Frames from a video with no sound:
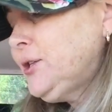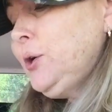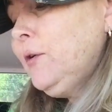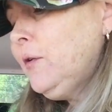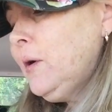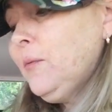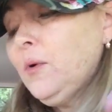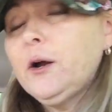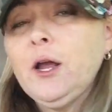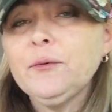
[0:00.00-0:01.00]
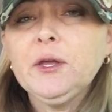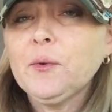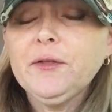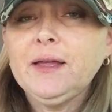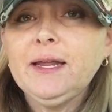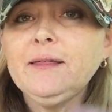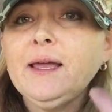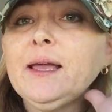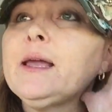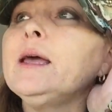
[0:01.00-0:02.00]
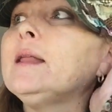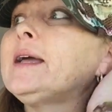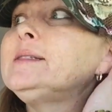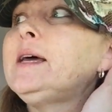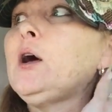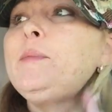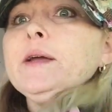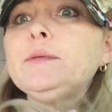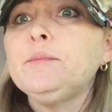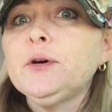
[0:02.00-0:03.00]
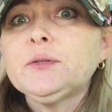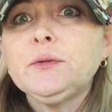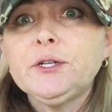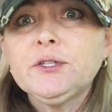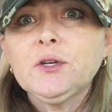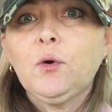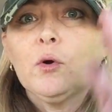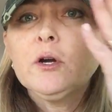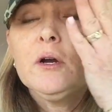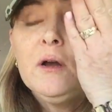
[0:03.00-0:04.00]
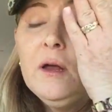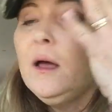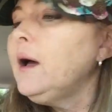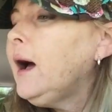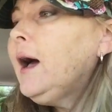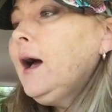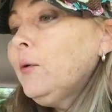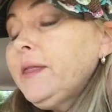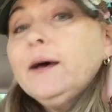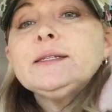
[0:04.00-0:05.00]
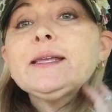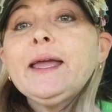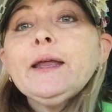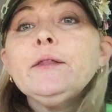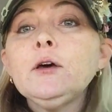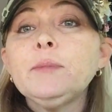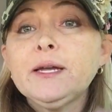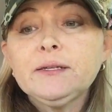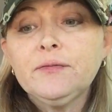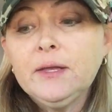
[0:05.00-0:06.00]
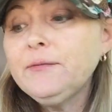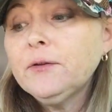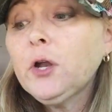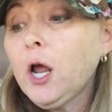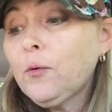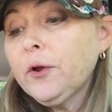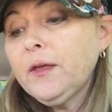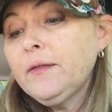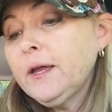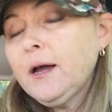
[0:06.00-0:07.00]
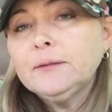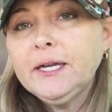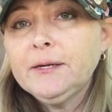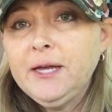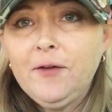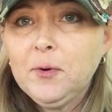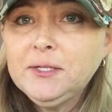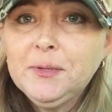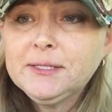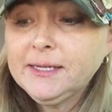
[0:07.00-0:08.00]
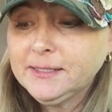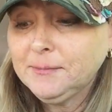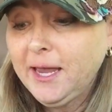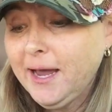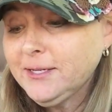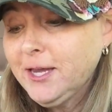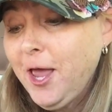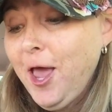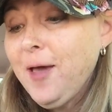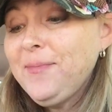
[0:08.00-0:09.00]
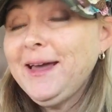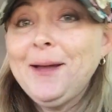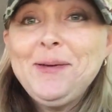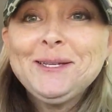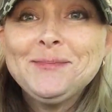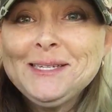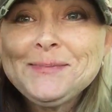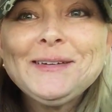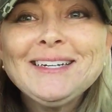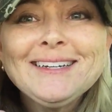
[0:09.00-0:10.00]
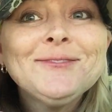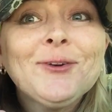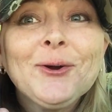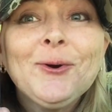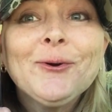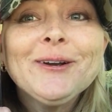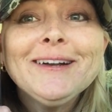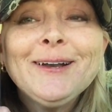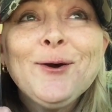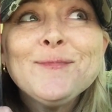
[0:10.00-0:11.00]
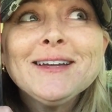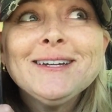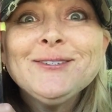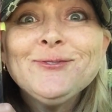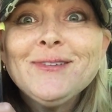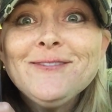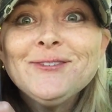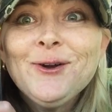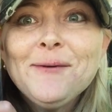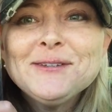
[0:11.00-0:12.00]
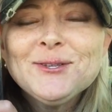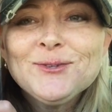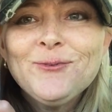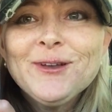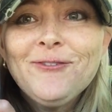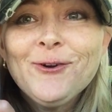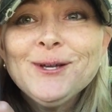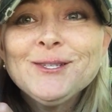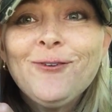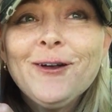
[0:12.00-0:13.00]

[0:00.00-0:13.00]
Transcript: Two of them are not really worth anything. And like I said, I'll pick up the books when they're just a quarter uh, without scanning them, because if, even if they're not worth anything, I'll take them to half price books and get some cash. But I picked up this book for a quarter. And oh my gosh, do you even know how much it's going for? It's